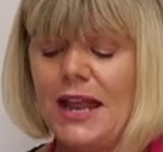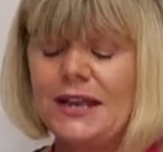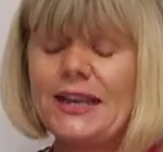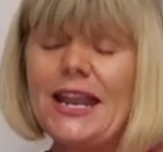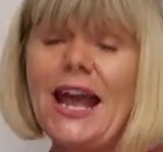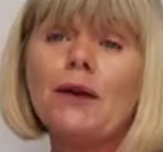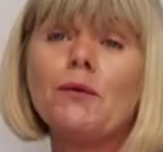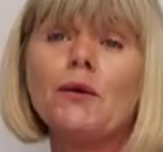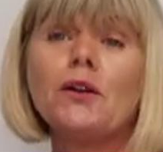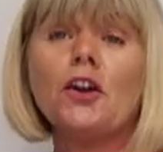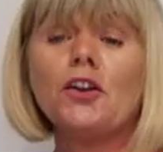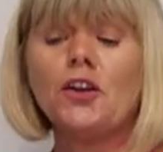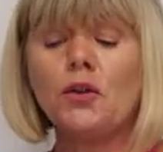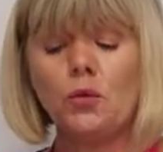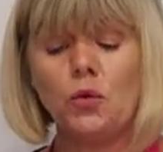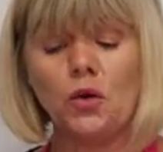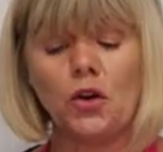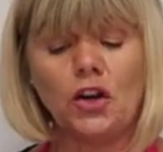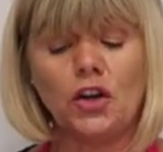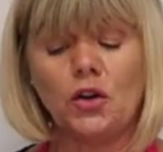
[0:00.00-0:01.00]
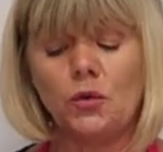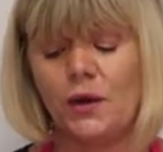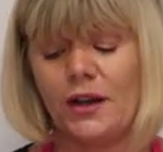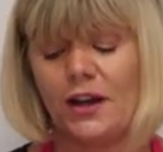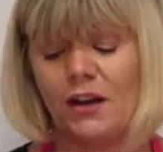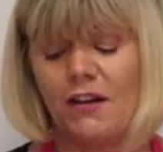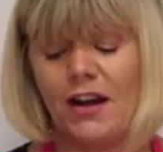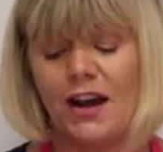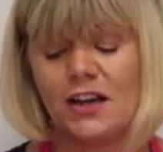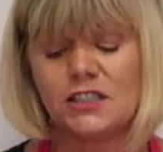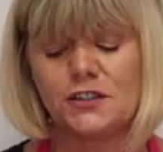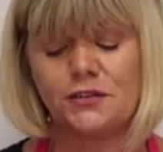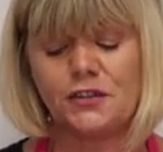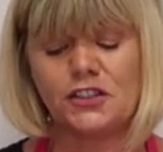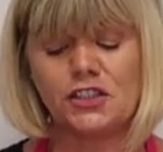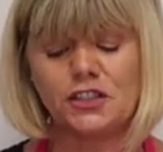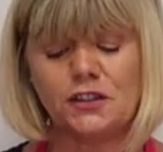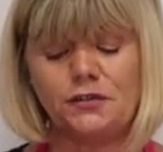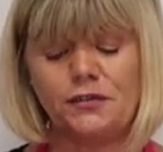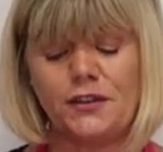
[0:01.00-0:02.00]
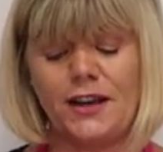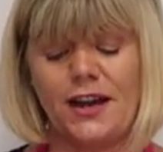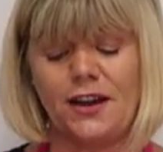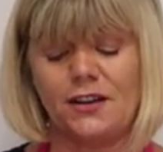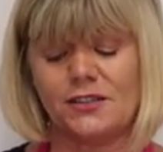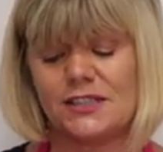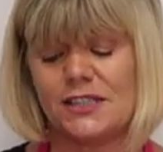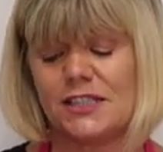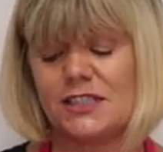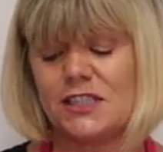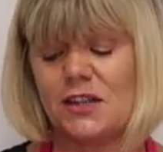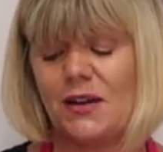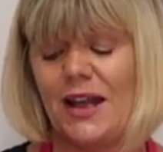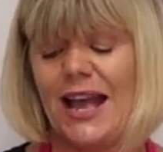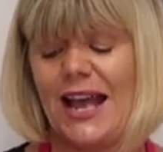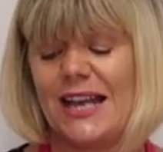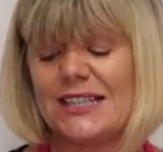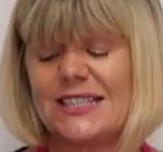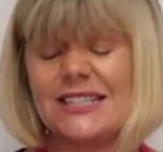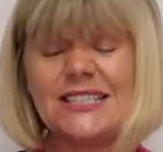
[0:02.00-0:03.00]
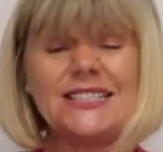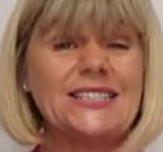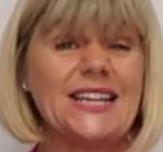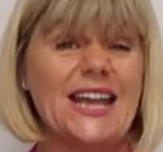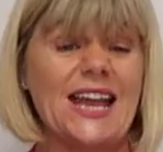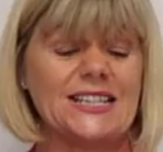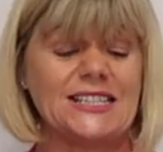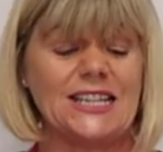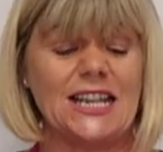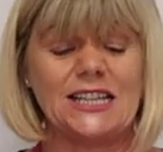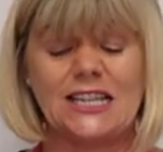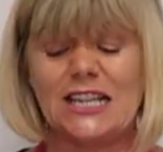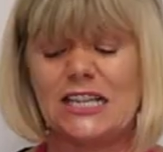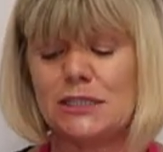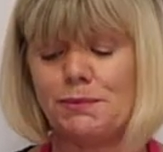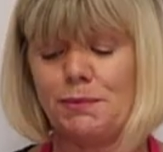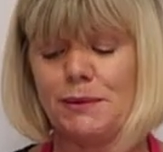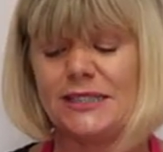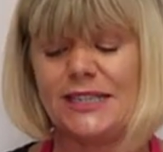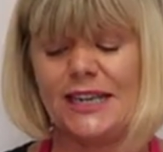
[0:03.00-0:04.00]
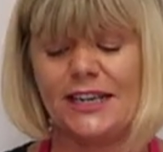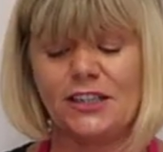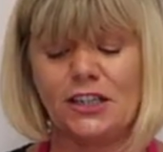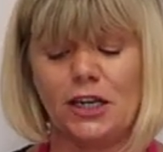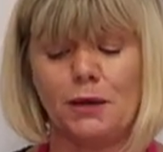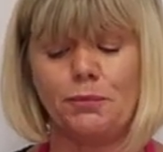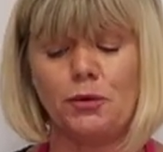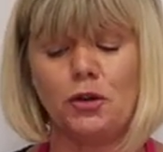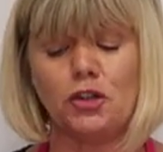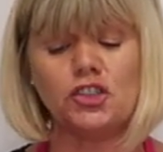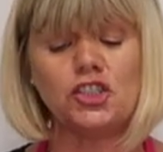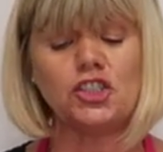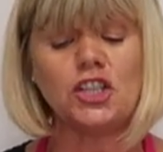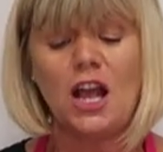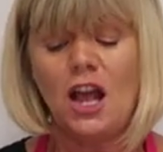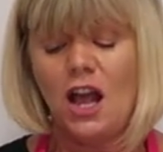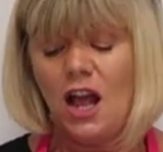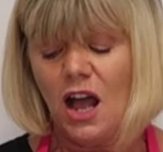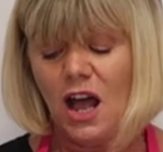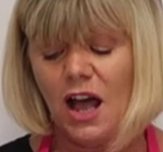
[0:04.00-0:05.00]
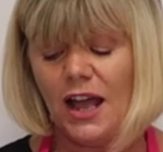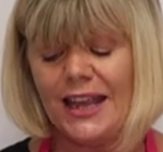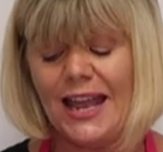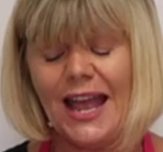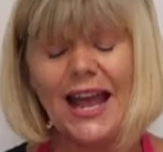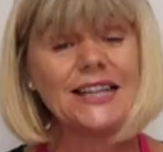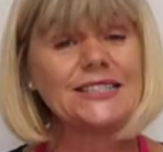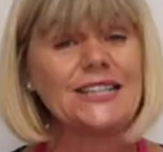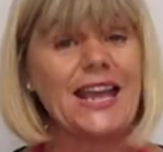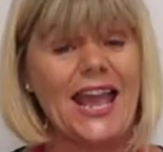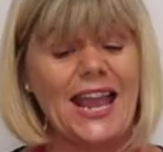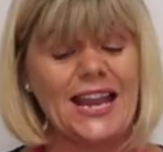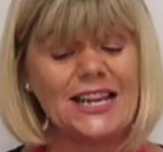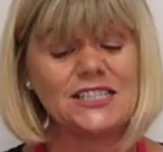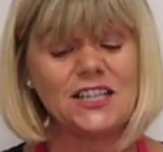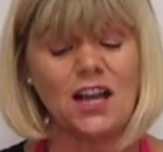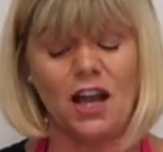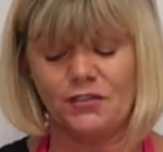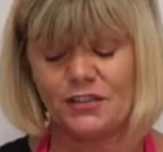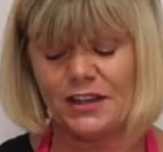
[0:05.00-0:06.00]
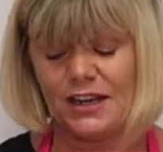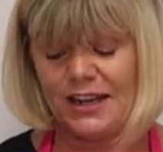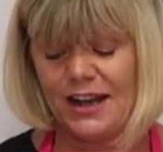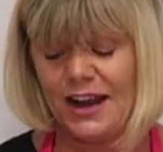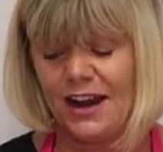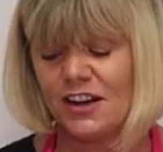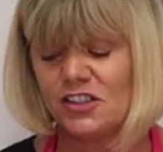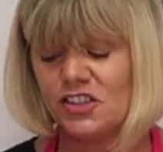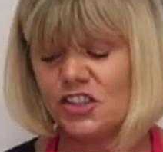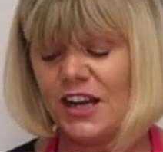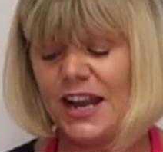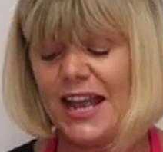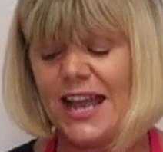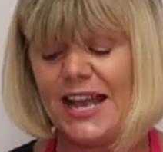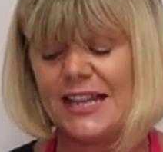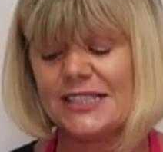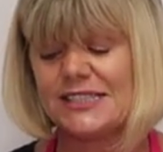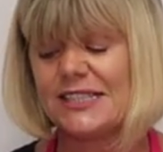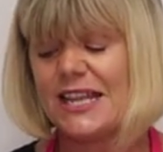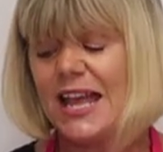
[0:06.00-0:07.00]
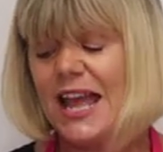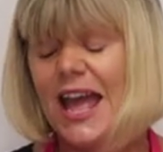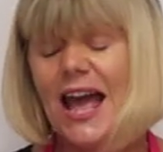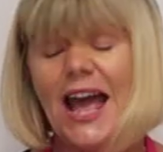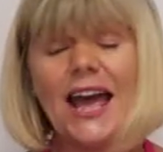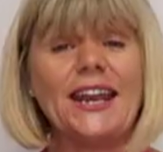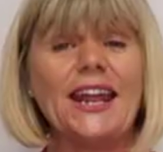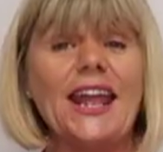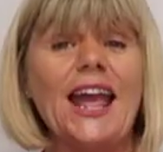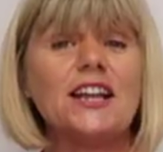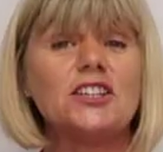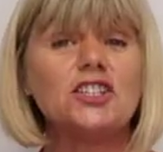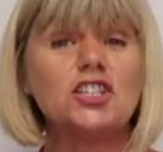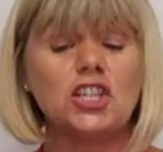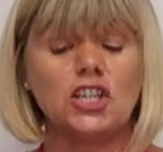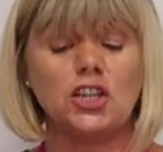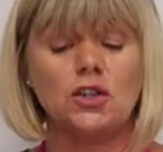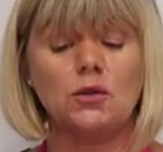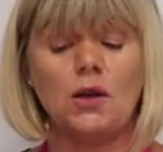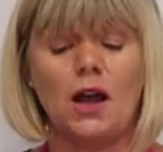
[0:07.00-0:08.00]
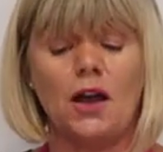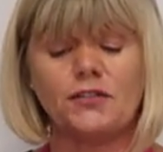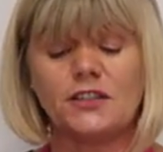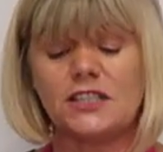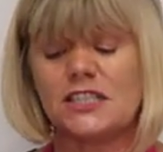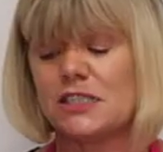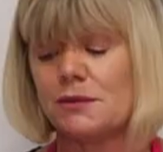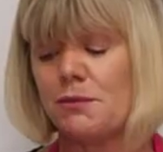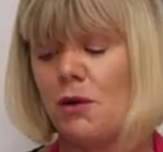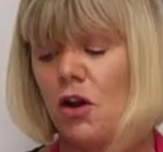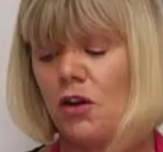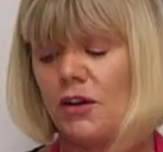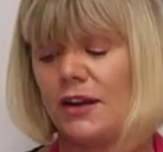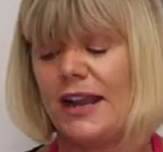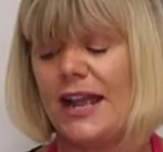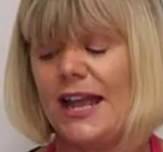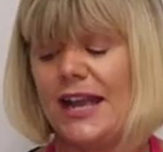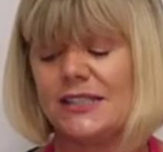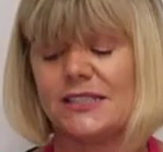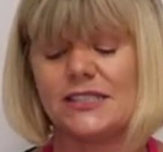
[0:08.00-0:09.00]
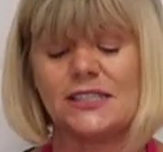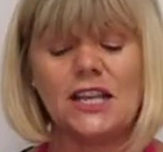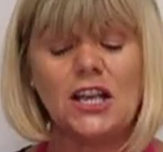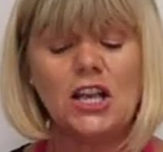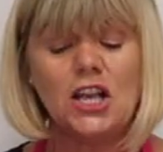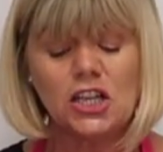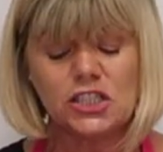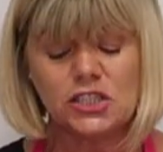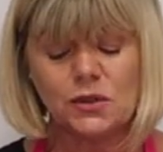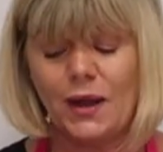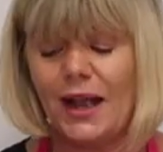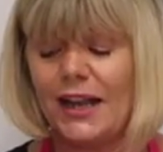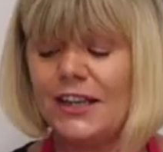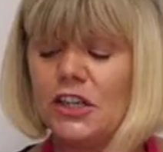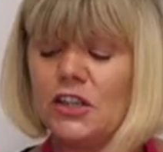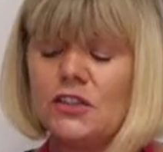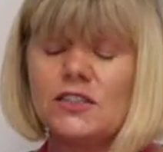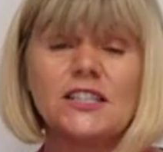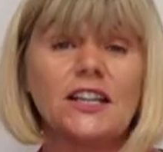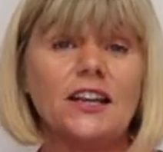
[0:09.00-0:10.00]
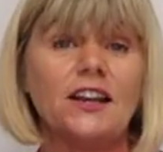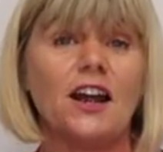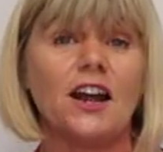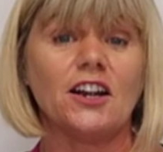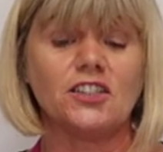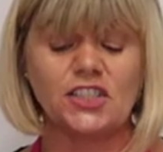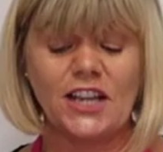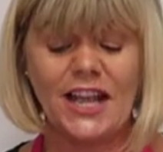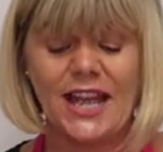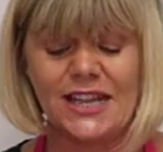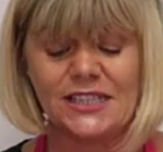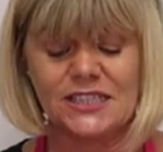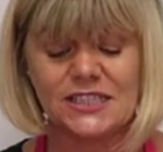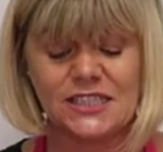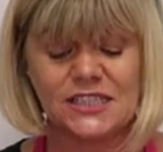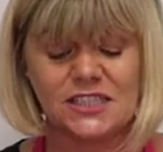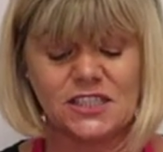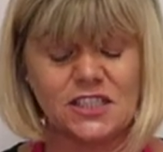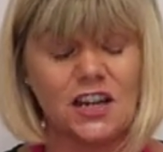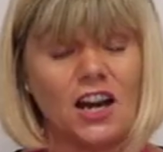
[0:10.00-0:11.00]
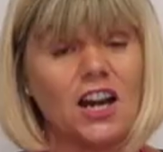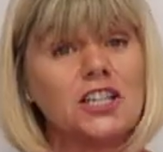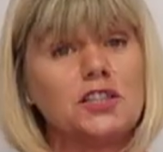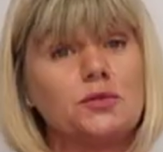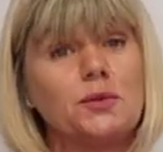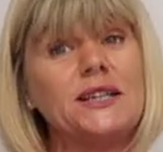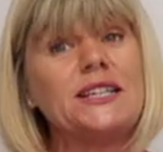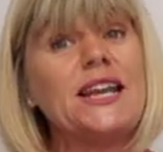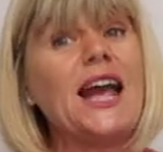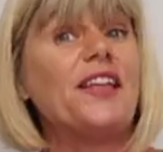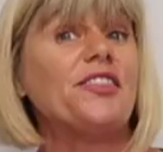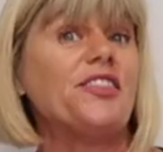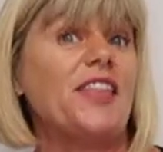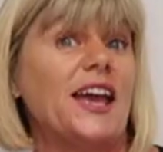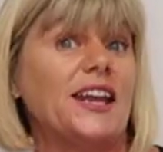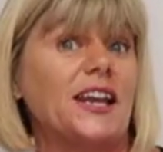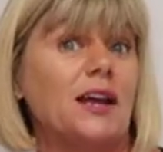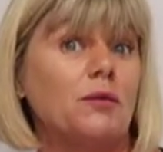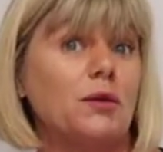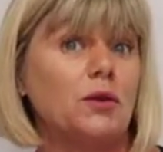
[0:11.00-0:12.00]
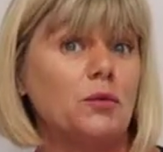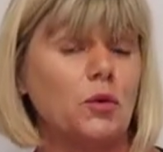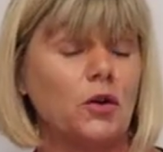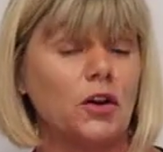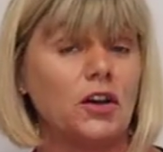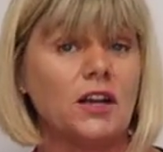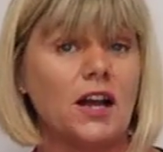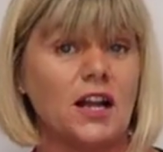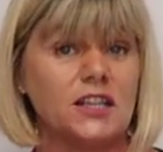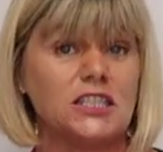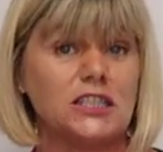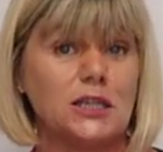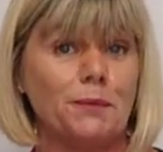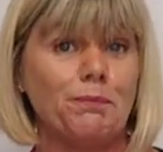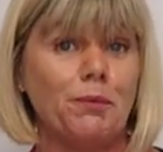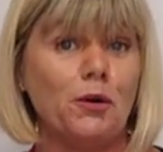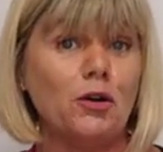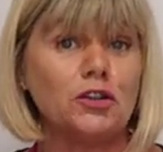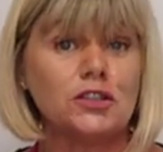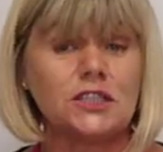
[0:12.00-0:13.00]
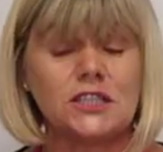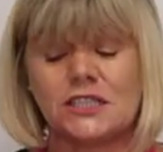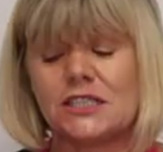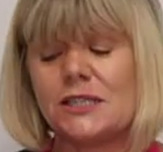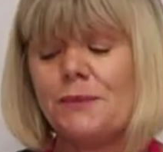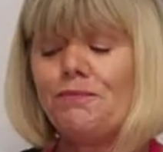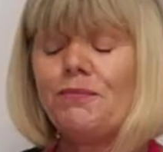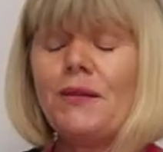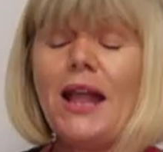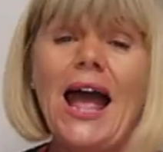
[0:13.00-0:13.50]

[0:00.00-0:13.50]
Now we're going to work with our artificial flowers. So as I said, in this particular bunch, I had 8 of the larger heads and I had 2 of the smaller heads. So I've used the larger heads to start with, and then I will work onto the buds,